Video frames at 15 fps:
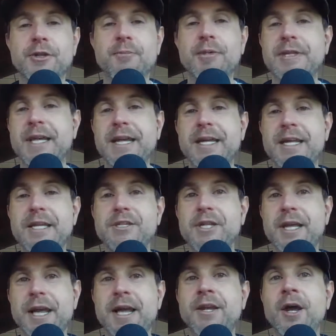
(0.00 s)
So, but they could
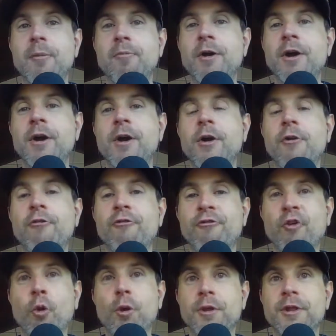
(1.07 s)
easily end up
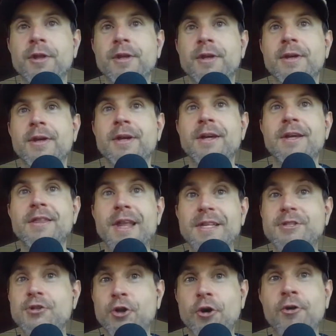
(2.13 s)
4th.
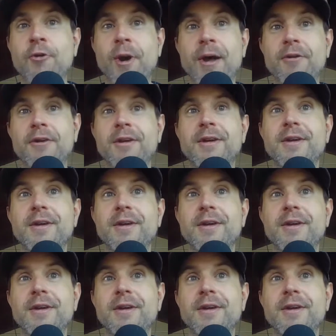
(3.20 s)
That's a turnaround.